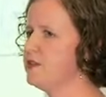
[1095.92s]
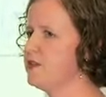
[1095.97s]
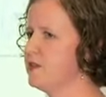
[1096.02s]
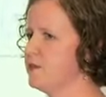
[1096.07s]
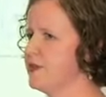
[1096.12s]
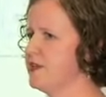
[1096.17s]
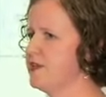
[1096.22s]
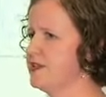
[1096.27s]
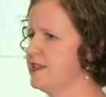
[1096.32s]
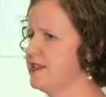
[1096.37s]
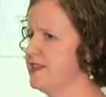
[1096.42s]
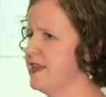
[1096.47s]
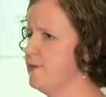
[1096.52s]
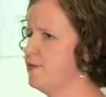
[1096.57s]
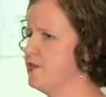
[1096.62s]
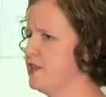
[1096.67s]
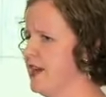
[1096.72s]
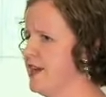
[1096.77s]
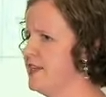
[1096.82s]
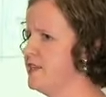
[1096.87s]
So the person's
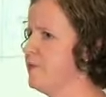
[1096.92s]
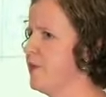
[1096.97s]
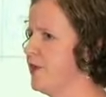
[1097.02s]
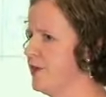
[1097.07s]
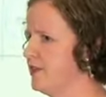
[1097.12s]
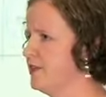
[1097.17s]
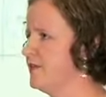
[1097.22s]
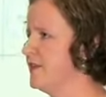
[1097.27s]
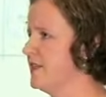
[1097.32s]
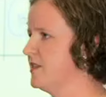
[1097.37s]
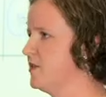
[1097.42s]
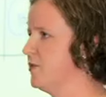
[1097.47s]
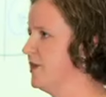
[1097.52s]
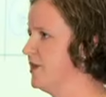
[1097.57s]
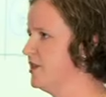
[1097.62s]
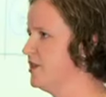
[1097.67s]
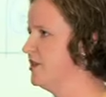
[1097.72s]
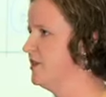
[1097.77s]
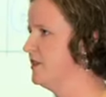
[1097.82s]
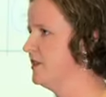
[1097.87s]
able to ask both of us
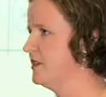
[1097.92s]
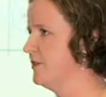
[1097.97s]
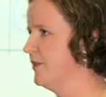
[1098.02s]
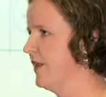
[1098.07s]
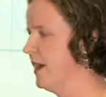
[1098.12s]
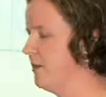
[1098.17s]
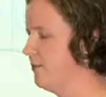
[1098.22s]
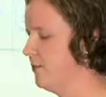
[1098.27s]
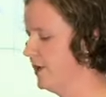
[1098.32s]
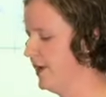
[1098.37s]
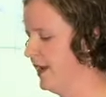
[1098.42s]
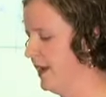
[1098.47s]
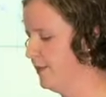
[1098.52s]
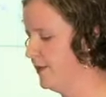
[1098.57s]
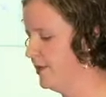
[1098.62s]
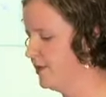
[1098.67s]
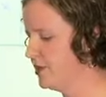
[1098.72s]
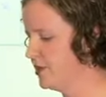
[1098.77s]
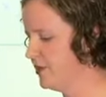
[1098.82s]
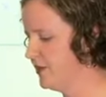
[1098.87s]
questions about what
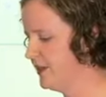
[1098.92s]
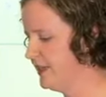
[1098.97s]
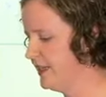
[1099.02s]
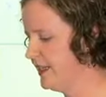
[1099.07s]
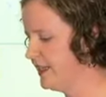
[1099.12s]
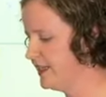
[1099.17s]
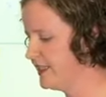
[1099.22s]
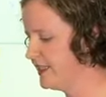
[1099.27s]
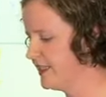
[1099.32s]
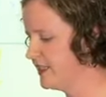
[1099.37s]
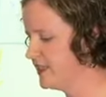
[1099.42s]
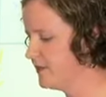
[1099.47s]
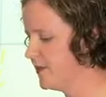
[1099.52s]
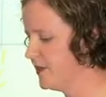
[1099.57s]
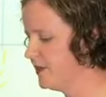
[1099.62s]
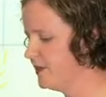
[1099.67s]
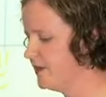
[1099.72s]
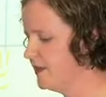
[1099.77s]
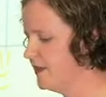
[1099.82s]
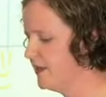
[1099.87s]
happened during the
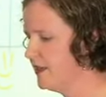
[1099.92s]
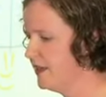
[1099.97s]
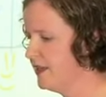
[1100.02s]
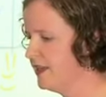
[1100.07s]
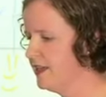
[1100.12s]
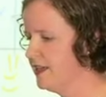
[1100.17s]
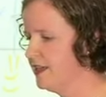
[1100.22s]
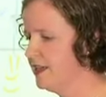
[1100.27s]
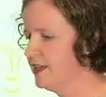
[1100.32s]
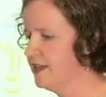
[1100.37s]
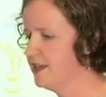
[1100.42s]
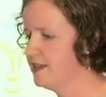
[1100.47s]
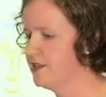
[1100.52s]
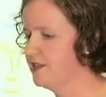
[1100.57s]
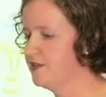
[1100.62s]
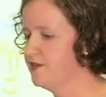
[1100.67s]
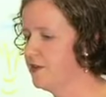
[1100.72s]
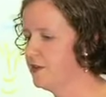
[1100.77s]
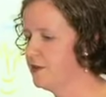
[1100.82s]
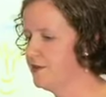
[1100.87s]
assessment.
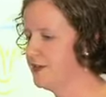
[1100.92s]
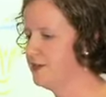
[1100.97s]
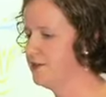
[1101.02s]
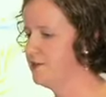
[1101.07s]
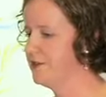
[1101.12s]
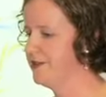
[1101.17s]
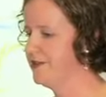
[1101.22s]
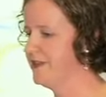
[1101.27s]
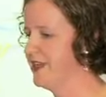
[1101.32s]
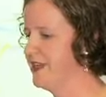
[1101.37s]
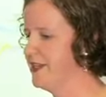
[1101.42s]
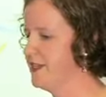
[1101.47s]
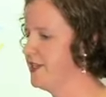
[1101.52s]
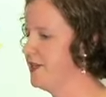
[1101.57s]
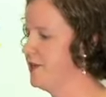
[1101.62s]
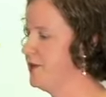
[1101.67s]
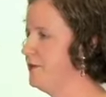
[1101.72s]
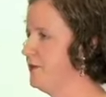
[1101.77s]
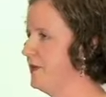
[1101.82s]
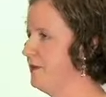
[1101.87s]
So following all of
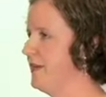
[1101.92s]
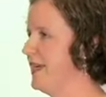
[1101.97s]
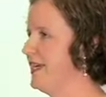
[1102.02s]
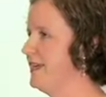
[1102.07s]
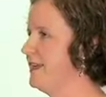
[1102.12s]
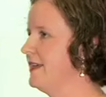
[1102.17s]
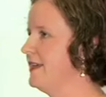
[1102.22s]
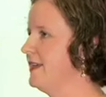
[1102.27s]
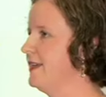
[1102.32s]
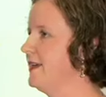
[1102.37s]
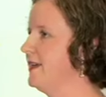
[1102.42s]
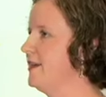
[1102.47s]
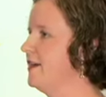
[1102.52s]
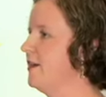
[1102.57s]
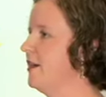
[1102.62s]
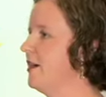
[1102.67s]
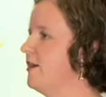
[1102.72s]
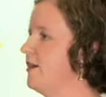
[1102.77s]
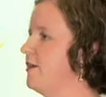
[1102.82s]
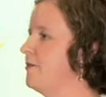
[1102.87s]
that, we make
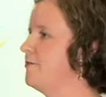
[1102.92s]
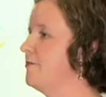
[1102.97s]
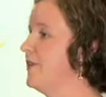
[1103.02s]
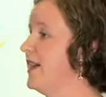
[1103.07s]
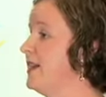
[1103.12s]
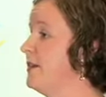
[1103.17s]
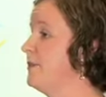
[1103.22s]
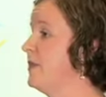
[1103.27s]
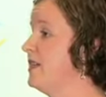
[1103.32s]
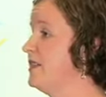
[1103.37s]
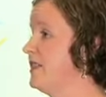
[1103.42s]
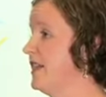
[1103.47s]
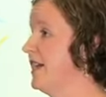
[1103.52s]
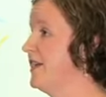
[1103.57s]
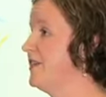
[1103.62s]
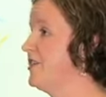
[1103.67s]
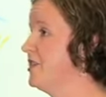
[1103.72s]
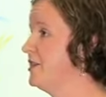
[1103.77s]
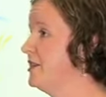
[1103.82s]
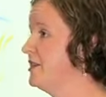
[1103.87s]
a
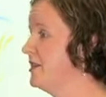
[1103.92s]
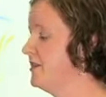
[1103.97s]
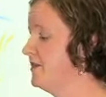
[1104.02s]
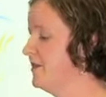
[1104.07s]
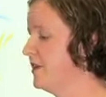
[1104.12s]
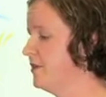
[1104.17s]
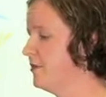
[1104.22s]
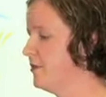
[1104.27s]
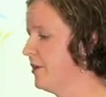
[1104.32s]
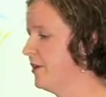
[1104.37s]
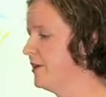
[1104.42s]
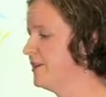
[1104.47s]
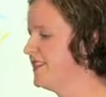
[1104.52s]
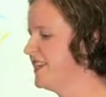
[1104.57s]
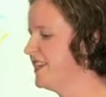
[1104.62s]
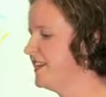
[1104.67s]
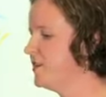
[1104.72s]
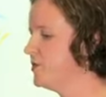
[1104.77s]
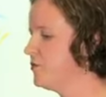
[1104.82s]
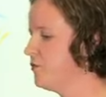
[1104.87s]
recommendation to VicRoads,
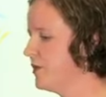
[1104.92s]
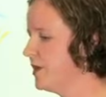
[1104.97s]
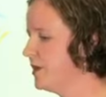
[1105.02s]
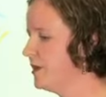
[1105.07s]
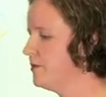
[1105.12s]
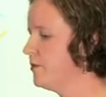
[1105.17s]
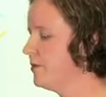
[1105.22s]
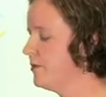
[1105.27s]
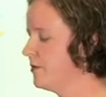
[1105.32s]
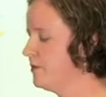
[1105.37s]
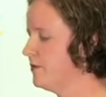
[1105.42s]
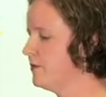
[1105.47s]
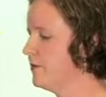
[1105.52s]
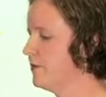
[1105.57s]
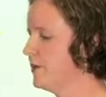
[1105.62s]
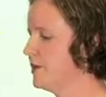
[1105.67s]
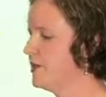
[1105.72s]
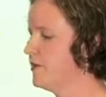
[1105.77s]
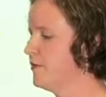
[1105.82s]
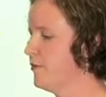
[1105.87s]
and it's really important
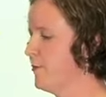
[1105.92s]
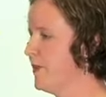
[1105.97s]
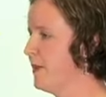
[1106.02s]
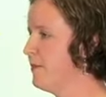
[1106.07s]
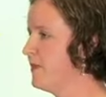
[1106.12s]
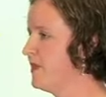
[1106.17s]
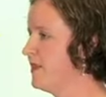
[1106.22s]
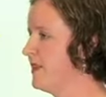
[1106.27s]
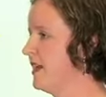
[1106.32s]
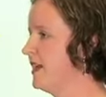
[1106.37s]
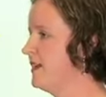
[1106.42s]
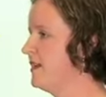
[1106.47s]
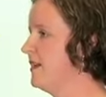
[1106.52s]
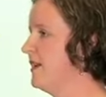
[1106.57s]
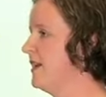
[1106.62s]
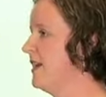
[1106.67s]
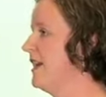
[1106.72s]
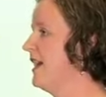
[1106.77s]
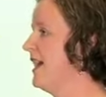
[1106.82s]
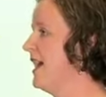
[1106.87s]
for you to remember that
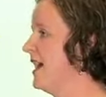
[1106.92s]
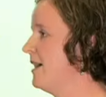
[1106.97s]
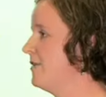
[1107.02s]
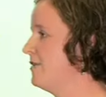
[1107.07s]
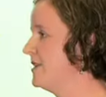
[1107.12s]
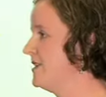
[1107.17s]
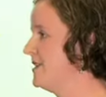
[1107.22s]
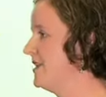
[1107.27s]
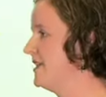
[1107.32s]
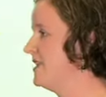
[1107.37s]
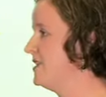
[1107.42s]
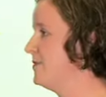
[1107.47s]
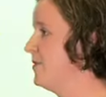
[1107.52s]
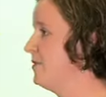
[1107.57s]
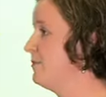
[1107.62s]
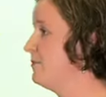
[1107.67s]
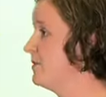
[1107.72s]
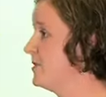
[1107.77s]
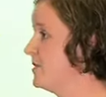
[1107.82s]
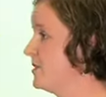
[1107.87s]
our
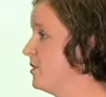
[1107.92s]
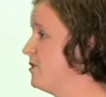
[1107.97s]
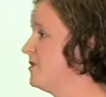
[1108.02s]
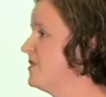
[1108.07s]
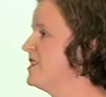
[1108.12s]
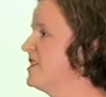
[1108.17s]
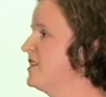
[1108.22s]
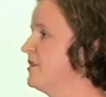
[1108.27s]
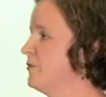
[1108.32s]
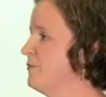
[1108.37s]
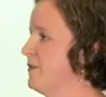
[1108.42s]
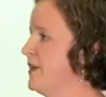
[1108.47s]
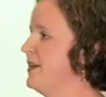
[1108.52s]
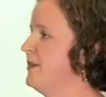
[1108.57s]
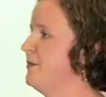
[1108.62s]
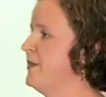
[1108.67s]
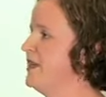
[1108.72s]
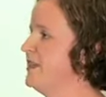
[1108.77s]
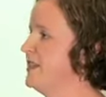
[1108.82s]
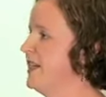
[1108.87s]
assessment results in a
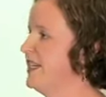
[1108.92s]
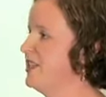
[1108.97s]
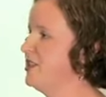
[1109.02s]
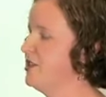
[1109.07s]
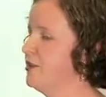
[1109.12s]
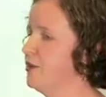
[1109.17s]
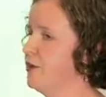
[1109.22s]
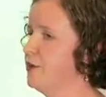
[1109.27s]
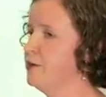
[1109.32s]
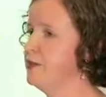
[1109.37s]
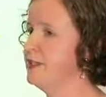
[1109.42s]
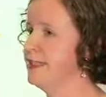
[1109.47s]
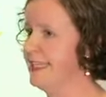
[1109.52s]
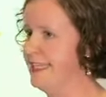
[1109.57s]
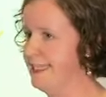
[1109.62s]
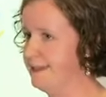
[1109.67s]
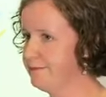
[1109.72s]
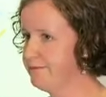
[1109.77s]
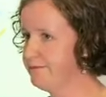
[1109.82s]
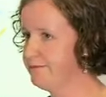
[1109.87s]
recommendation
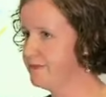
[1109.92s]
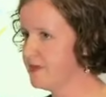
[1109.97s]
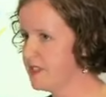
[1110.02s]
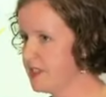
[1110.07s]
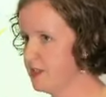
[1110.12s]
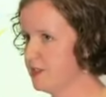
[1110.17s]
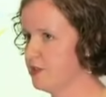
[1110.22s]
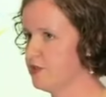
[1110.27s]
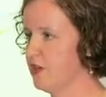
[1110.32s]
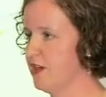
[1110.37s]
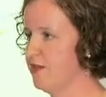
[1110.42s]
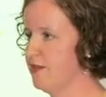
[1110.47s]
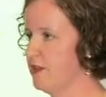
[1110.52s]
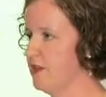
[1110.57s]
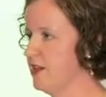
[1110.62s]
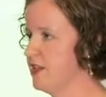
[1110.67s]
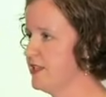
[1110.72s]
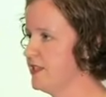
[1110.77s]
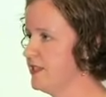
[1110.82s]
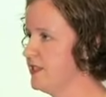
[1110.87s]
only to the Driver
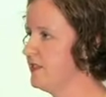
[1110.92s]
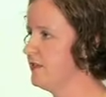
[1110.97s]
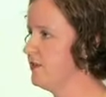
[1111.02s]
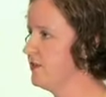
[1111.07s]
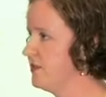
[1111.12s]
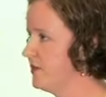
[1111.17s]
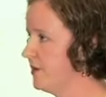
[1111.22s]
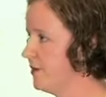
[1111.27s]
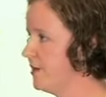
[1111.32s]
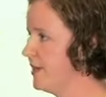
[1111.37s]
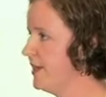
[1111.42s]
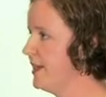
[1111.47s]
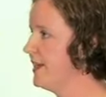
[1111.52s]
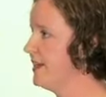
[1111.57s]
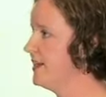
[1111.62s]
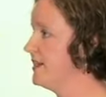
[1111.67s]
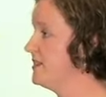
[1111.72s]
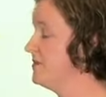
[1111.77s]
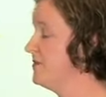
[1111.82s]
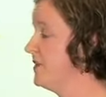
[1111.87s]
Licensing Authority,
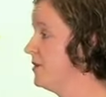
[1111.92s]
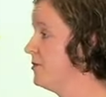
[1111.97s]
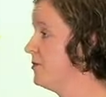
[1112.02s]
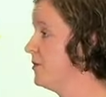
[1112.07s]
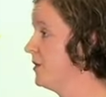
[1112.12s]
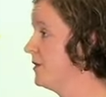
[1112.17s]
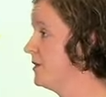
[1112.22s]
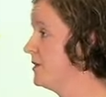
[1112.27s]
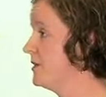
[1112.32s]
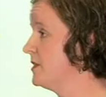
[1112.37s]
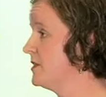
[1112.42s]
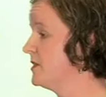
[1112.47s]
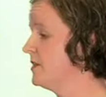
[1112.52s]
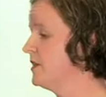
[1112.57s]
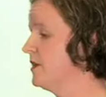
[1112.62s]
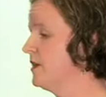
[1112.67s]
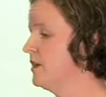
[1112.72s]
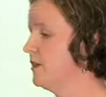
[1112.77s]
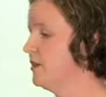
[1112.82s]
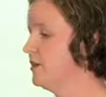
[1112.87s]
and it's VicRoads
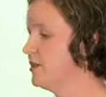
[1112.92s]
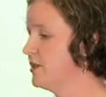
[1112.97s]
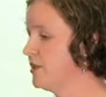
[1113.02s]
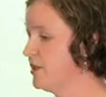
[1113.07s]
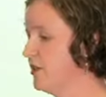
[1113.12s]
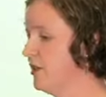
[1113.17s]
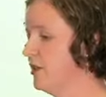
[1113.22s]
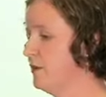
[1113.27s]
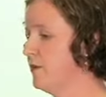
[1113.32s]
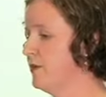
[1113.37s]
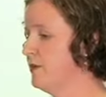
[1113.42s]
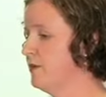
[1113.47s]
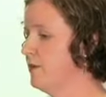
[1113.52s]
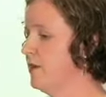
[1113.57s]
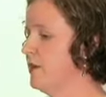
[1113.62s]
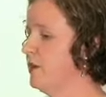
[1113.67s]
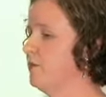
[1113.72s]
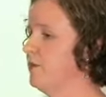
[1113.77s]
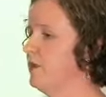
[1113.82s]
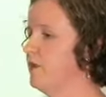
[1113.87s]
who determine,
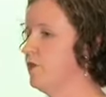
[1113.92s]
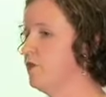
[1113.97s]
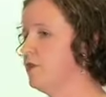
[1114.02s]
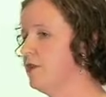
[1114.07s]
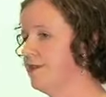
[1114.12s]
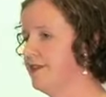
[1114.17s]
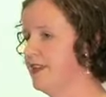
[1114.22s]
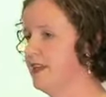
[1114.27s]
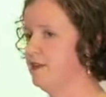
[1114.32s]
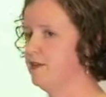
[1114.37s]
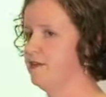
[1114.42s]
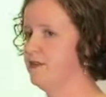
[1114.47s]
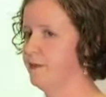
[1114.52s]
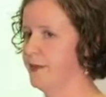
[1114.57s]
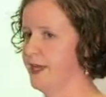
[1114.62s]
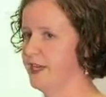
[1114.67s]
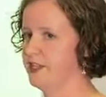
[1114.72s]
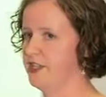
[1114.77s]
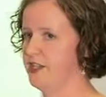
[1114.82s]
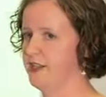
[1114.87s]
with all of the
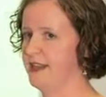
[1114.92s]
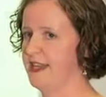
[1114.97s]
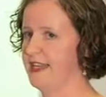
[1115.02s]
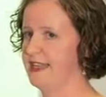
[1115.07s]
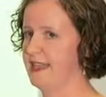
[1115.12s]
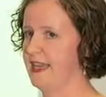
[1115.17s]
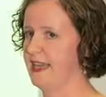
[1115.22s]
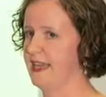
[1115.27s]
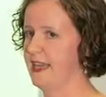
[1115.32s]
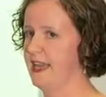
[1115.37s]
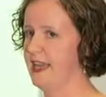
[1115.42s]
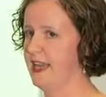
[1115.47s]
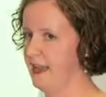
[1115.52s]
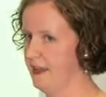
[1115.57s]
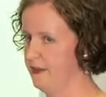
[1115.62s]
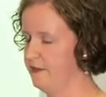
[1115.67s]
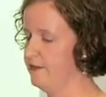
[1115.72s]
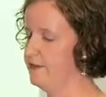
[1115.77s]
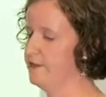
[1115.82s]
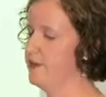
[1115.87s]
information that they
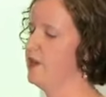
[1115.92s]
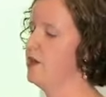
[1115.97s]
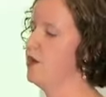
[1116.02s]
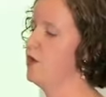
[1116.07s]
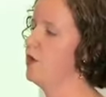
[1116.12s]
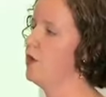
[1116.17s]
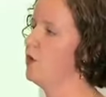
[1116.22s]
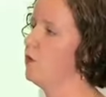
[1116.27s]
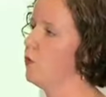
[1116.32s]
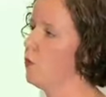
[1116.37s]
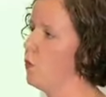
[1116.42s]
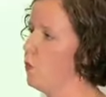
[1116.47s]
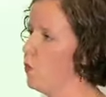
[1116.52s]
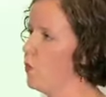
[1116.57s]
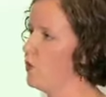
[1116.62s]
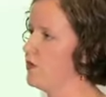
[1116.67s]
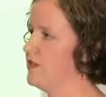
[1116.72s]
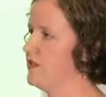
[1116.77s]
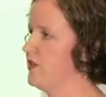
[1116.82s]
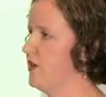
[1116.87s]
have,
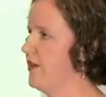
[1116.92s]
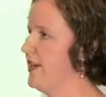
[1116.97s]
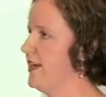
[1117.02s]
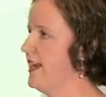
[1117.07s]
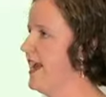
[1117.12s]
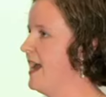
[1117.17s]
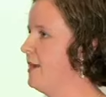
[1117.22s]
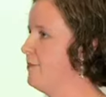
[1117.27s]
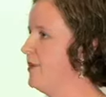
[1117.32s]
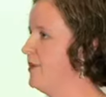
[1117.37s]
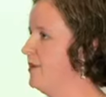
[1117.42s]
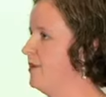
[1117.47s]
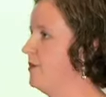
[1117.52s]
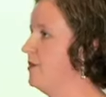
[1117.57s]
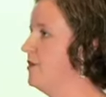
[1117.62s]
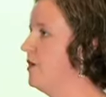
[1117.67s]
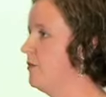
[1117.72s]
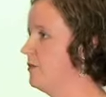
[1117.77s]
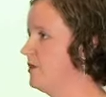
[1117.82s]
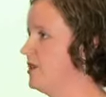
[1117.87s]
what's going to happen
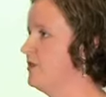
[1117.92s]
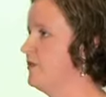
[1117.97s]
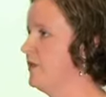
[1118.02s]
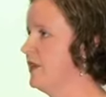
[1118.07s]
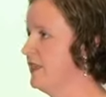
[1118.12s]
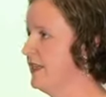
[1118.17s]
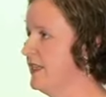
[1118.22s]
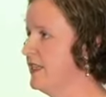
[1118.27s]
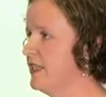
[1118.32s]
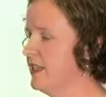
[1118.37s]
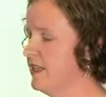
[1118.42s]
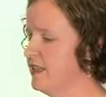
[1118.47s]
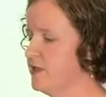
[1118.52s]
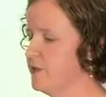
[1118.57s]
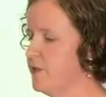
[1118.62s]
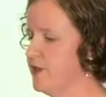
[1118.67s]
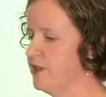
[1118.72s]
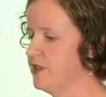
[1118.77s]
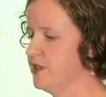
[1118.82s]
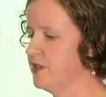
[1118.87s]
ultimately to this
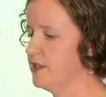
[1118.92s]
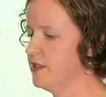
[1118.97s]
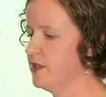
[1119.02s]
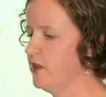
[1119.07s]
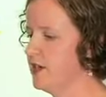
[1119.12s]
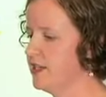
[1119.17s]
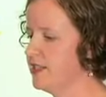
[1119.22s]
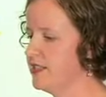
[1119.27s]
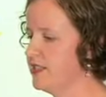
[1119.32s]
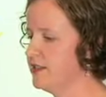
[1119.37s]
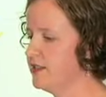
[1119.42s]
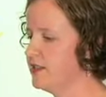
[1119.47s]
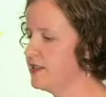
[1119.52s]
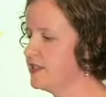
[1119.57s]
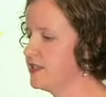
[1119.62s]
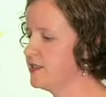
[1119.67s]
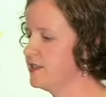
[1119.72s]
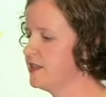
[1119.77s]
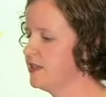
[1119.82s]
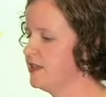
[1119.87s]
person's
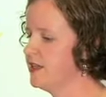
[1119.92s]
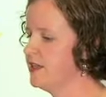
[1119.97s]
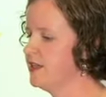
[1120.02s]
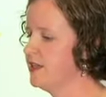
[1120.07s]
licence.